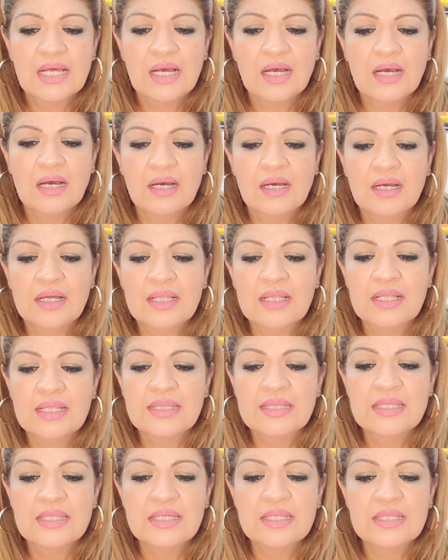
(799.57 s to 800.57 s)

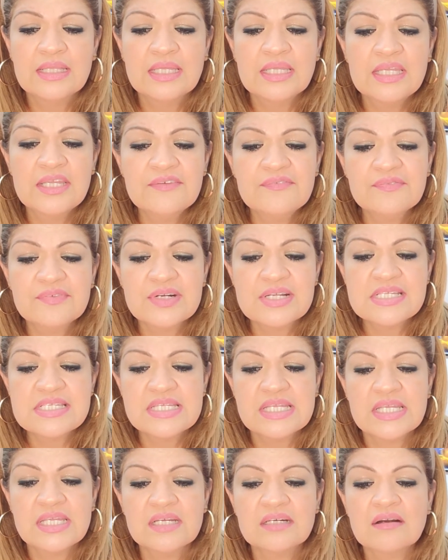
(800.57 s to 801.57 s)
the key phrase
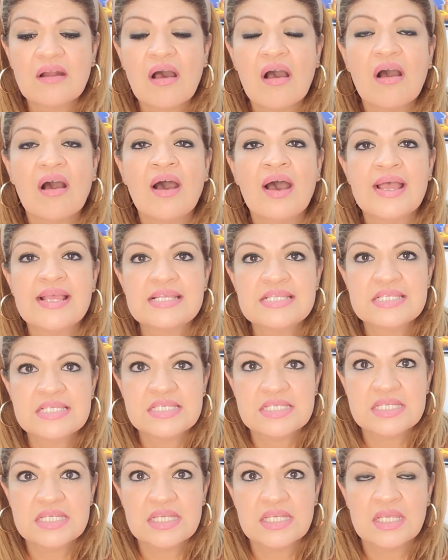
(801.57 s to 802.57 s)
here, I
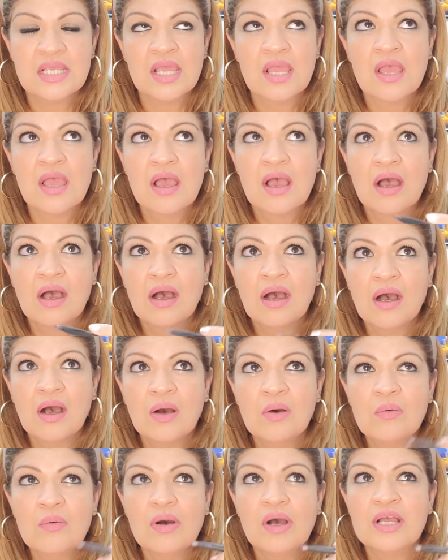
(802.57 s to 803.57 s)
see,
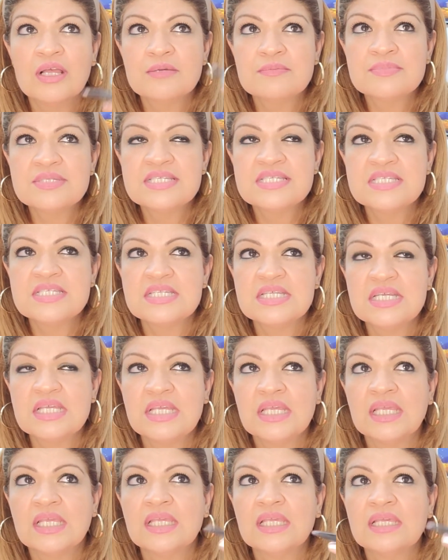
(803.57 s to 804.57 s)
how I am
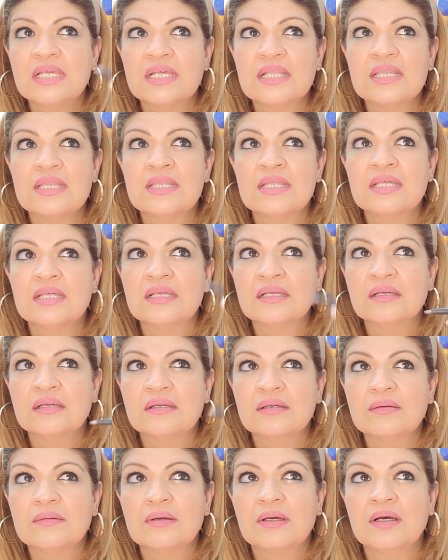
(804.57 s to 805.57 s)
seeing
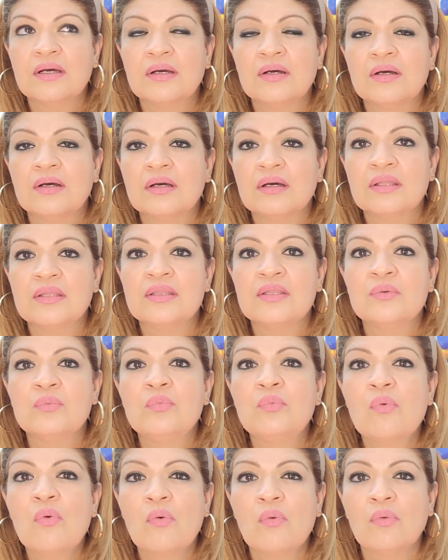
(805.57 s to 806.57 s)
the
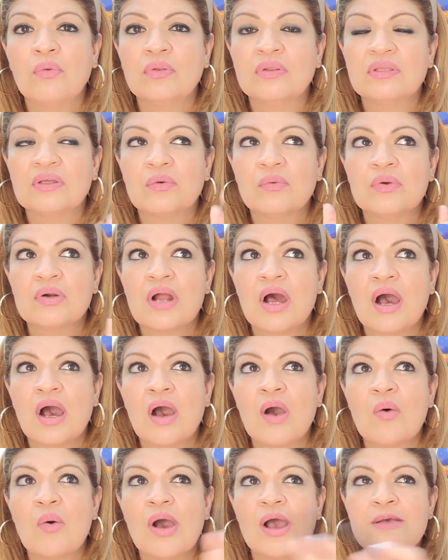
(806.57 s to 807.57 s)
world, or
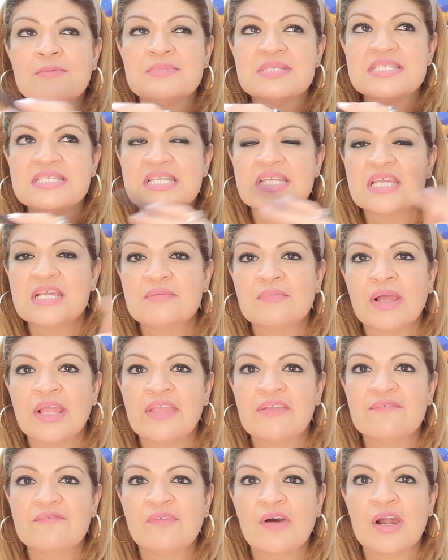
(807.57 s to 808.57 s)
how I'm seeing my
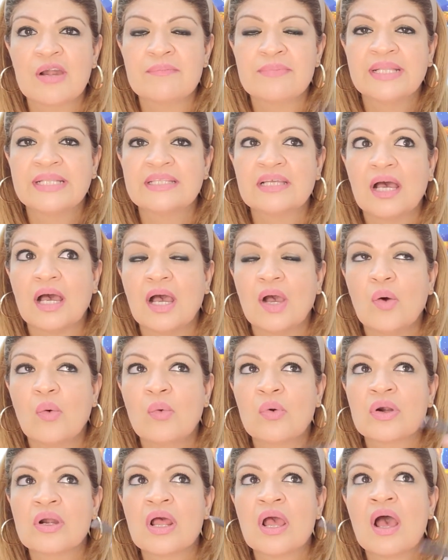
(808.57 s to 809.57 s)
environment,
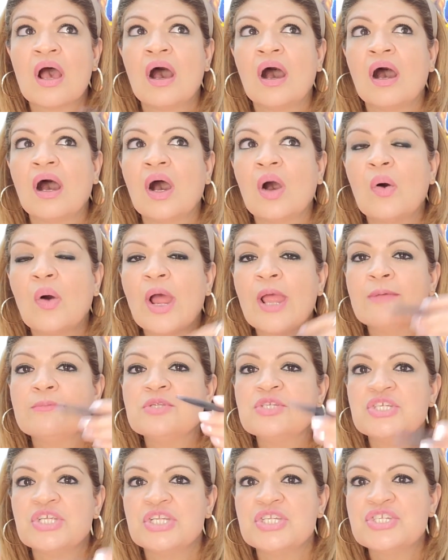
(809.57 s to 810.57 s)
or how I'm
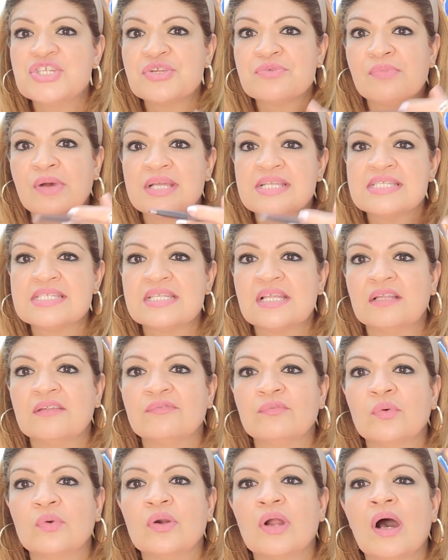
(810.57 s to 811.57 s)
changing myself,
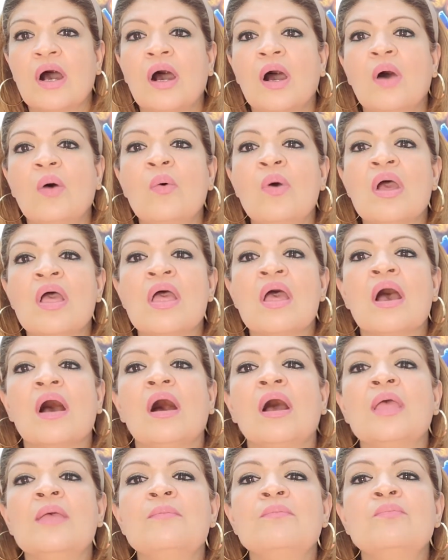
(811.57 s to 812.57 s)
or how
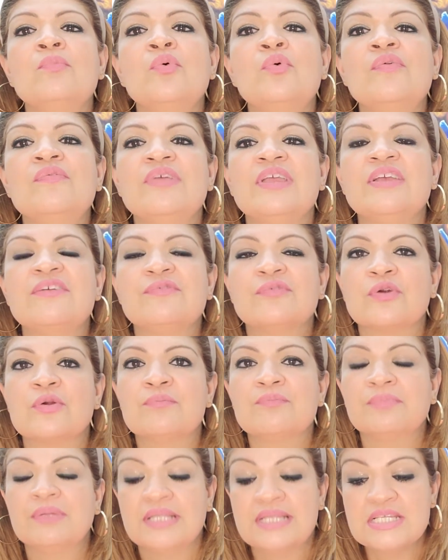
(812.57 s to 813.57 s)
I'm moving
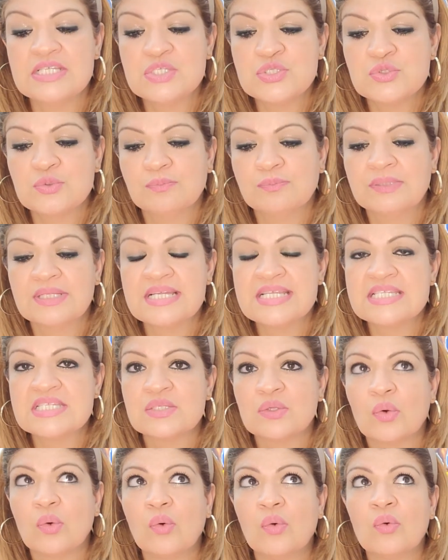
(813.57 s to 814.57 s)
from place to place,
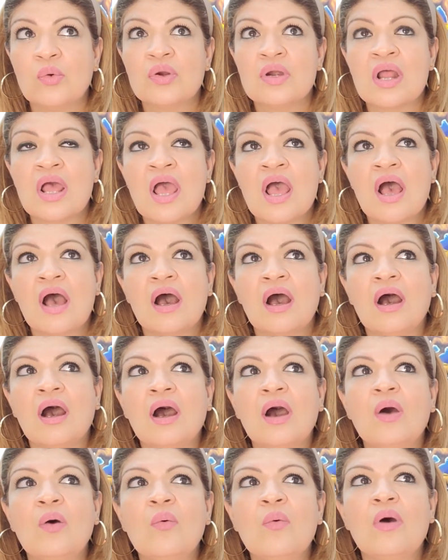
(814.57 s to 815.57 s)
or
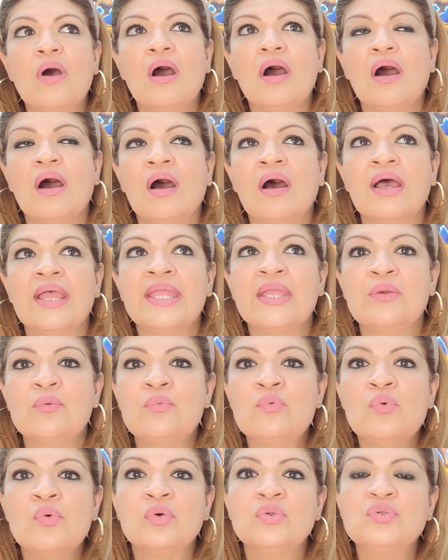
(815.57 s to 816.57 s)
how I
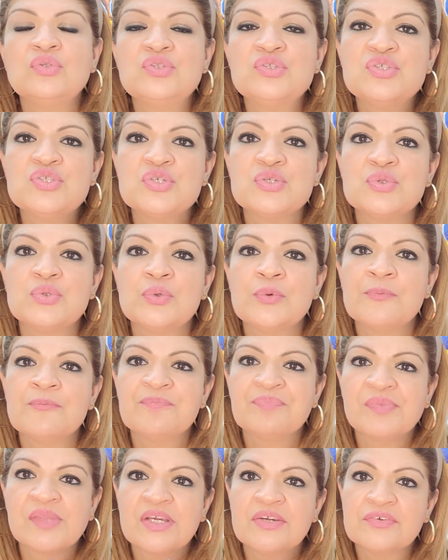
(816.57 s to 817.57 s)
want to
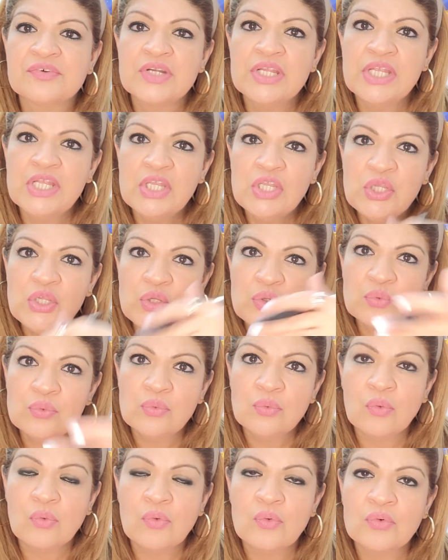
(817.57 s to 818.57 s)

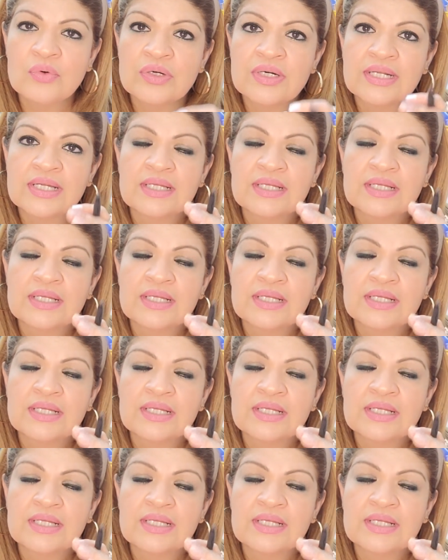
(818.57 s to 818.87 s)
renew or